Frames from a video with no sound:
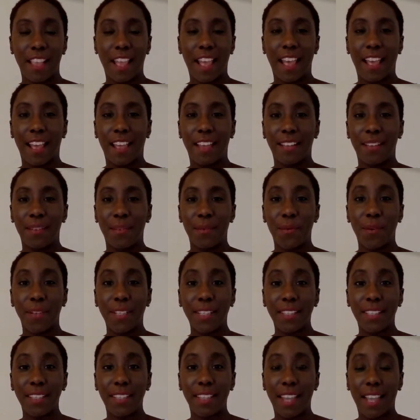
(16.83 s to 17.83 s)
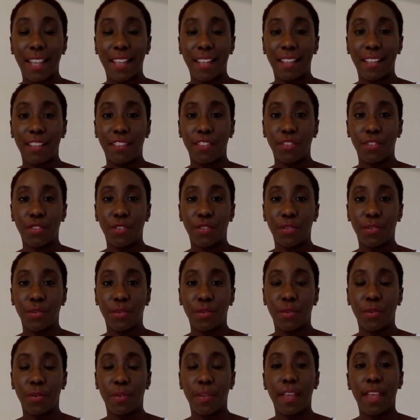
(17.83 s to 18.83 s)
and wanted to get
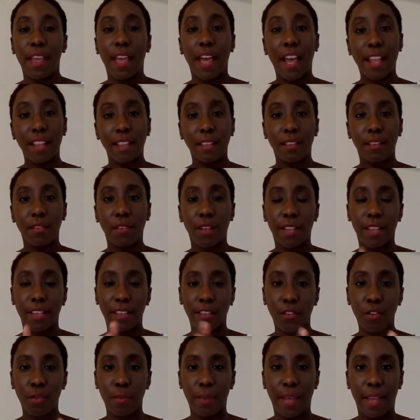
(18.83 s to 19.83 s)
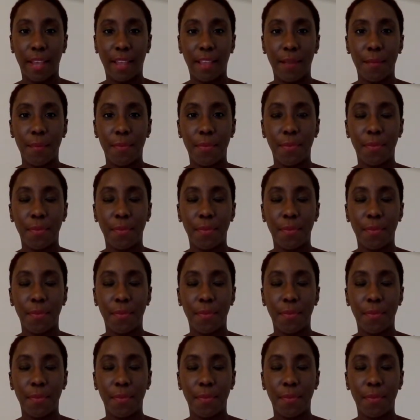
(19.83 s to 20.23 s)
into, and okay, let's go back.